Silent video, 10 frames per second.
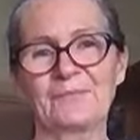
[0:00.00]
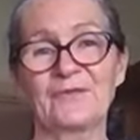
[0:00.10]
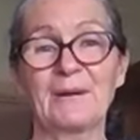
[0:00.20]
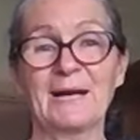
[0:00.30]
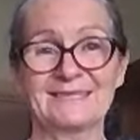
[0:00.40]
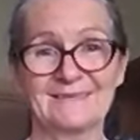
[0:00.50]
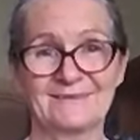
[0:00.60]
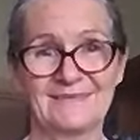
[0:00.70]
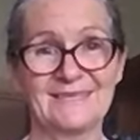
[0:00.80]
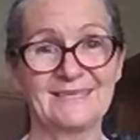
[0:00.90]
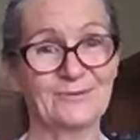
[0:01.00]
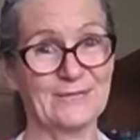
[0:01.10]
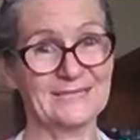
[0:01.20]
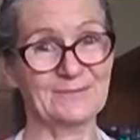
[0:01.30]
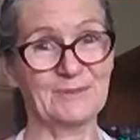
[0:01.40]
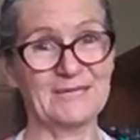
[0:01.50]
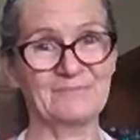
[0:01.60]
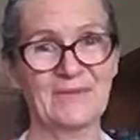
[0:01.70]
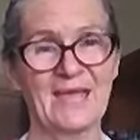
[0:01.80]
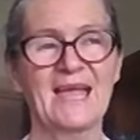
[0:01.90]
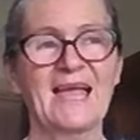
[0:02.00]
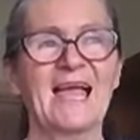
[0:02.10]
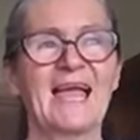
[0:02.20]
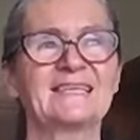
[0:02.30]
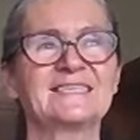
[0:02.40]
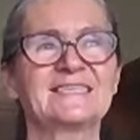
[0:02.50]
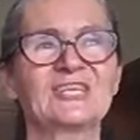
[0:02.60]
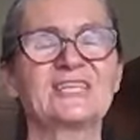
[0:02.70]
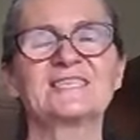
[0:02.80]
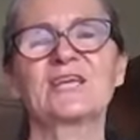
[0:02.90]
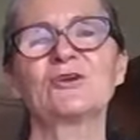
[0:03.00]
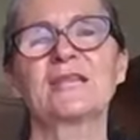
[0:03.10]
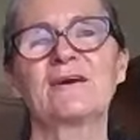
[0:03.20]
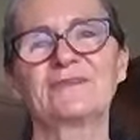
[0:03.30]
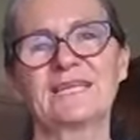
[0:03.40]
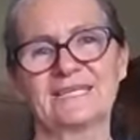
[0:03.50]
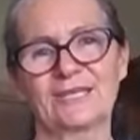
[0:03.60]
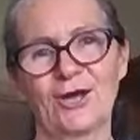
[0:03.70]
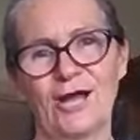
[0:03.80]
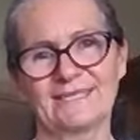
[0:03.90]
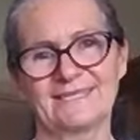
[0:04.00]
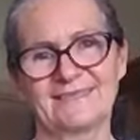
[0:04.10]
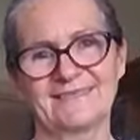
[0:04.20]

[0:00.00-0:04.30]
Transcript: the butter in the recipe. And it's just so lovely and light